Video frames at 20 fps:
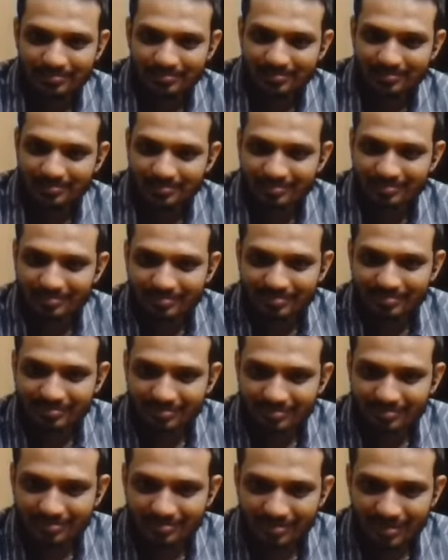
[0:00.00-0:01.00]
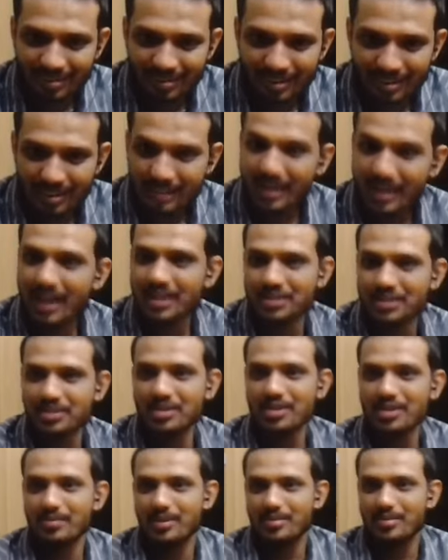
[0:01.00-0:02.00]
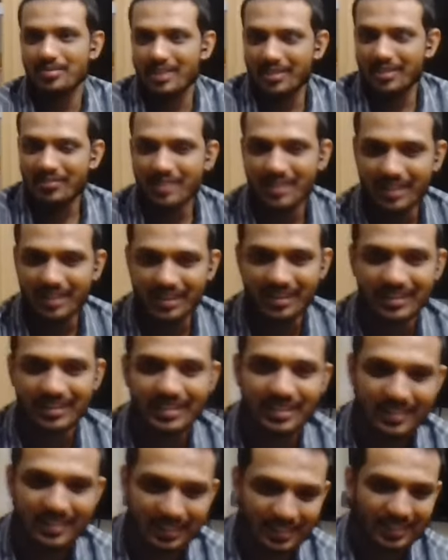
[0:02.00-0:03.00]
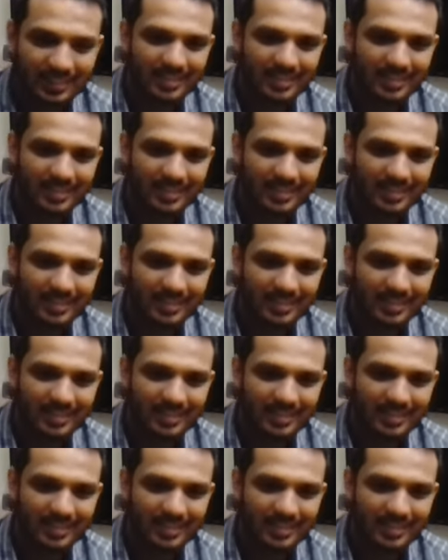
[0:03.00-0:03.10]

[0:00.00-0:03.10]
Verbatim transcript: question, Siddharth? Siddharth yeah, sure, ma'am. Definitely. Question?